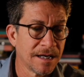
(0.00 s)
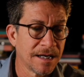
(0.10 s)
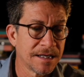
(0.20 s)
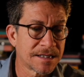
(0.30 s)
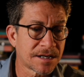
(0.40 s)

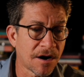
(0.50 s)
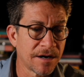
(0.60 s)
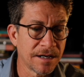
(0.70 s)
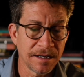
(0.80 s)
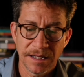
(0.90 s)
He
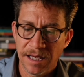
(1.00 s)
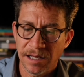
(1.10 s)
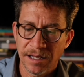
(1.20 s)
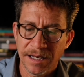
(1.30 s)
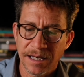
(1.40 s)
started
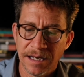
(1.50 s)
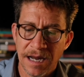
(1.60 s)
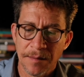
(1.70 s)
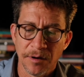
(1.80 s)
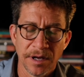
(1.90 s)
killing
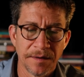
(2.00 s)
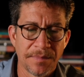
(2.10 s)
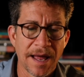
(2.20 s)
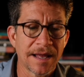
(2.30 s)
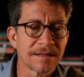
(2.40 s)
neighborhood
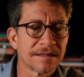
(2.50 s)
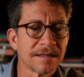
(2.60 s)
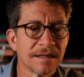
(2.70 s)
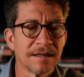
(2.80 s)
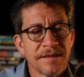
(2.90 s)

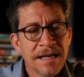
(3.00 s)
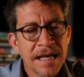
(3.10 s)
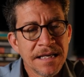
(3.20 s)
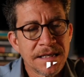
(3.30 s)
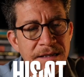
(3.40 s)
pets. The
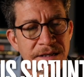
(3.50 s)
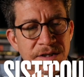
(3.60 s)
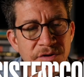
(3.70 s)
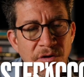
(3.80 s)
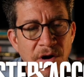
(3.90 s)
need to
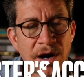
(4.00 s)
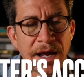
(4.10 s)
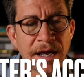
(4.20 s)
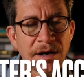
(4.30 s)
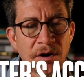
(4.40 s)

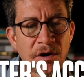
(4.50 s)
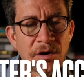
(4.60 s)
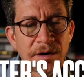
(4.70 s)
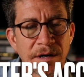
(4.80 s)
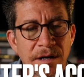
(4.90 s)
destroy and
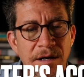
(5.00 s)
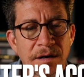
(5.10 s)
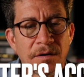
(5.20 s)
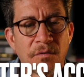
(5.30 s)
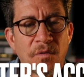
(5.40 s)
hurt
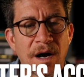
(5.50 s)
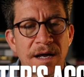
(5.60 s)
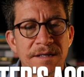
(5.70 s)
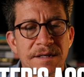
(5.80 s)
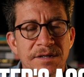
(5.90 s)

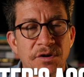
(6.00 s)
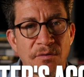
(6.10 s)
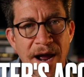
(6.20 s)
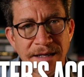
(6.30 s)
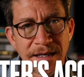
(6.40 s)
was
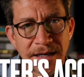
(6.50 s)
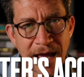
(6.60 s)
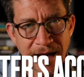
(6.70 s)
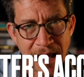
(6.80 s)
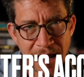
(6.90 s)
directed
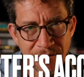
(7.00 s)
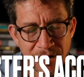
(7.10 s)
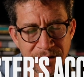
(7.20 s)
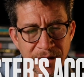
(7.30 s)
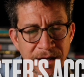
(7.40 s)
at
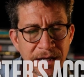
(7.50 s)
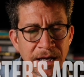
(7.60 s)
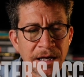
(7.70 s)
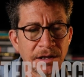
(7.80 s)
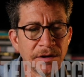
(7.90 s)
everything,
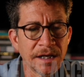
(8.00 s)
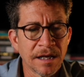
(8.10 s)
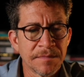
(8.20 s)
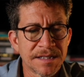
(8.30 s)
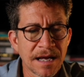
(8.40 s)
including
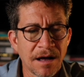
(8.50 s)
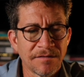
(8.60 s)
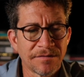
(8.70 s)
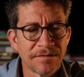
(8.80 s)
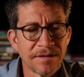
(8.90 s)

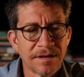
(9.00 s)
himself.